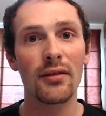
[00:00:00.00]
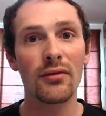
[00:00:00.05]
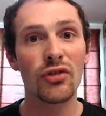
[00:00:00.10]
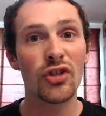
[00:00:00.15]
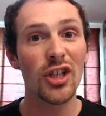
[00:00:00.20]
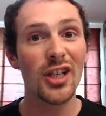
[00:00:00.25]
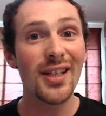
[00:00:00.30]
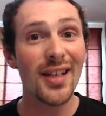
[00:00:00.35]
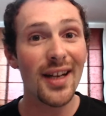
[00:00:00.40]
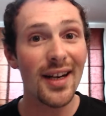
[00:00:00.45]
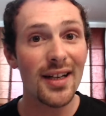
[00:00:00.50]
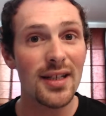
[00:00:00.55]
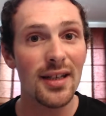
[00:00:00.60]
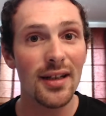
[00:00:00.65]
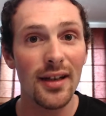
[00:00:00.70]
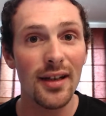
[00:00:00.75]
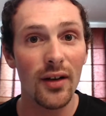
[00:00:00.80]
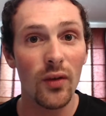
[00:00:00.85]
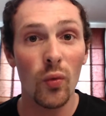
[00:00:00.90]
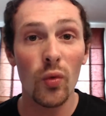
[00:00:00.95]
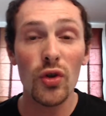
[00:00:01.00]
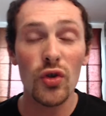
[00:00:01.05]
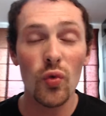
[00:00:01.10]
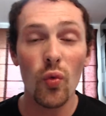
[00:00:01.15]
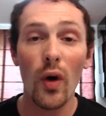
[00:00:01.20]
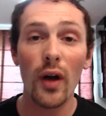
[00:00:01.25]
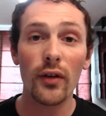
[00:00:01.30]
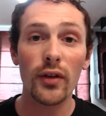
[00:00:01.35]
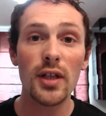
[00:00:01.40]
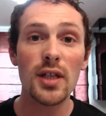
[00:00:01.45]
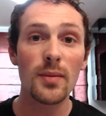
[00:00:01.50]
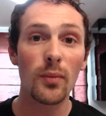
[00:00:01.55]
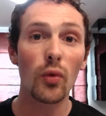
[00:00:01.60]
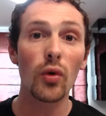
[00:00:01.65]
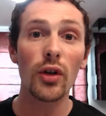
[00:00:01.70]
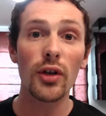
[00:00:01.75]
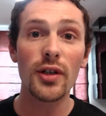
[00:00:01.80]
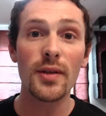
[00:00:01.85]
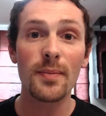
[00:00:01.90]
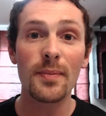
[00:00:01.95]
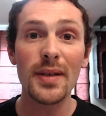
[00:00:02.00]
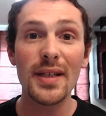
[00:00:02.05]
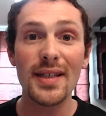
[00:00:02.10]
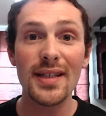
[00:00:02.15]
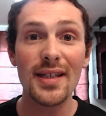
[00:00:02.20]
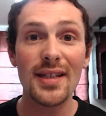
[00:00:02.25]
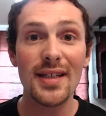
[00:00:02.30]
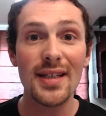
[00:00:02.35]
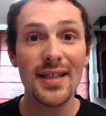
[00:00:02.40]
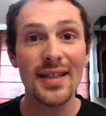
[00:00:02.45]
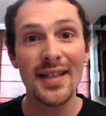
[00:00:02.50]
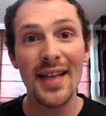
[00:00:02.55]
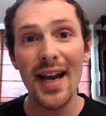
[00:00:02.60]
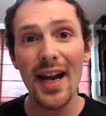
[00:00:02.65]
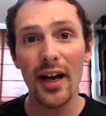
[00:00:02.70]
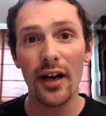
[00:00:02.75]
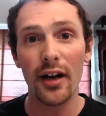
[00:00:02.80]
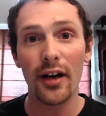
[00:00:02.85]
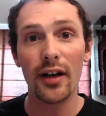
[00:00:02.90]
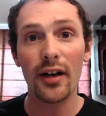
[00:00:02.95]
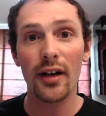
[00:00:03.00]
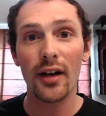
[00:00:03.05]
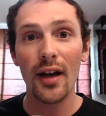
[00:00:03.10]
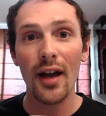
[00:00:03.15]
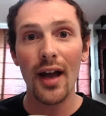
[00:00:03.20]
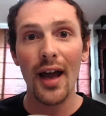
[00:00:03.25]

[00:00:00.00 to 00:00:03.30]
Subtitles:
GTeX was one of the smallest businesses there.